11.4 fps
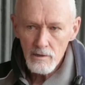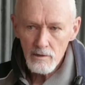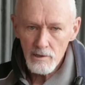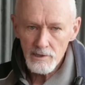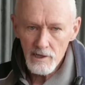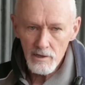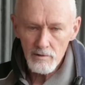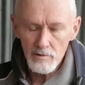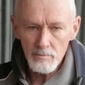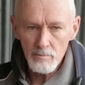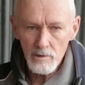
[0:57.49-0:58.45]
I know
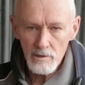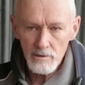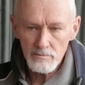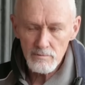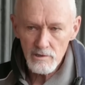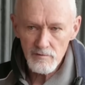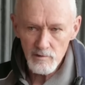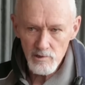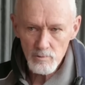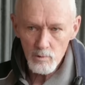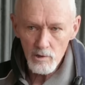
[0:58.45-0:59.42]
that my
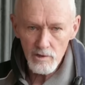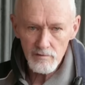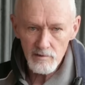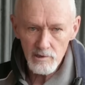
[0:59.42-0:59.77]
first wife,